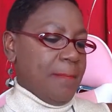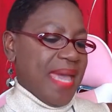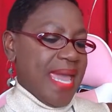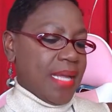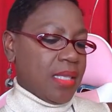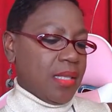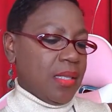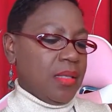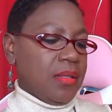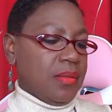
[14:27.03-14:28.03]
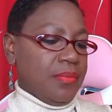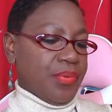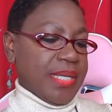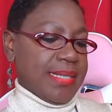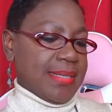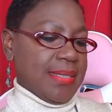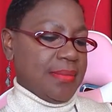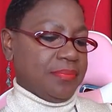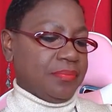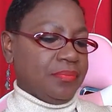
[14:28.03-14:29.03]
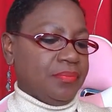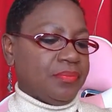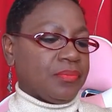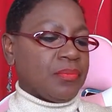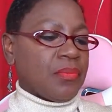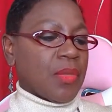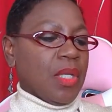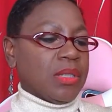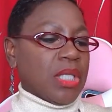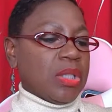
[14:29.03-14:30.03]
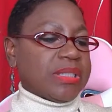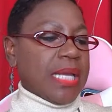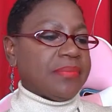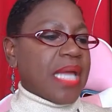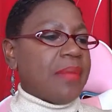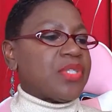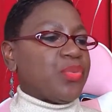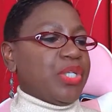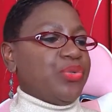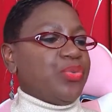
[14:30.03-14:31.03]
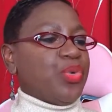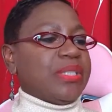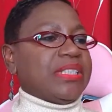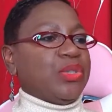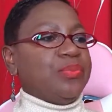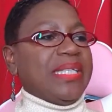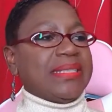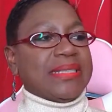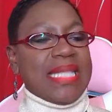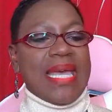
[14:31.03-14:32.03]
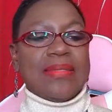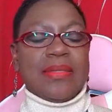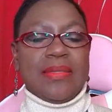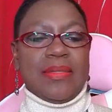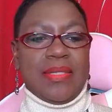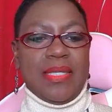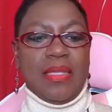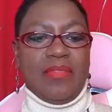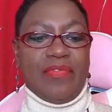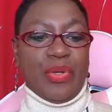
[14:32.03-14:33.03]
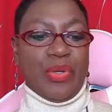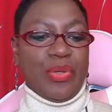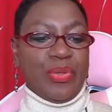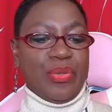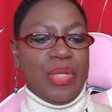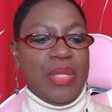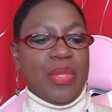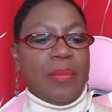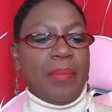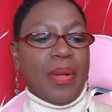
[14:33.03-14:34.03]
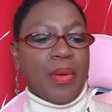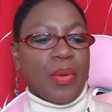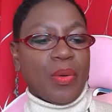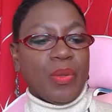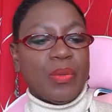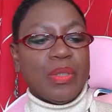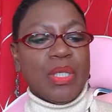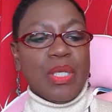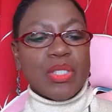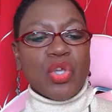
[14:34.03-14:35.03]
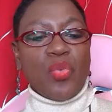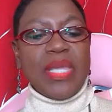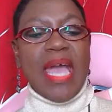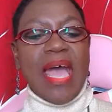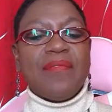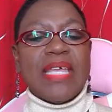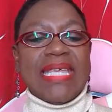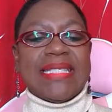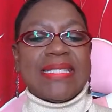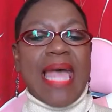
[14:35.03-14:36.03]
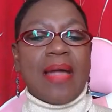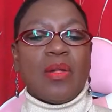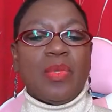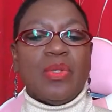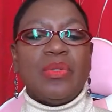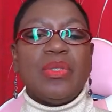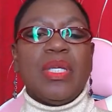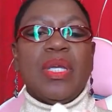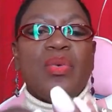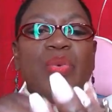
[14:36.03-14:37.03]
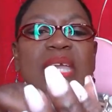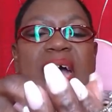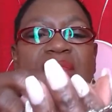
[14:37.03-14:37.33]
Bangle bracelet. So sometimes we do want to mix that silver in the pearl. So we have a stackable, we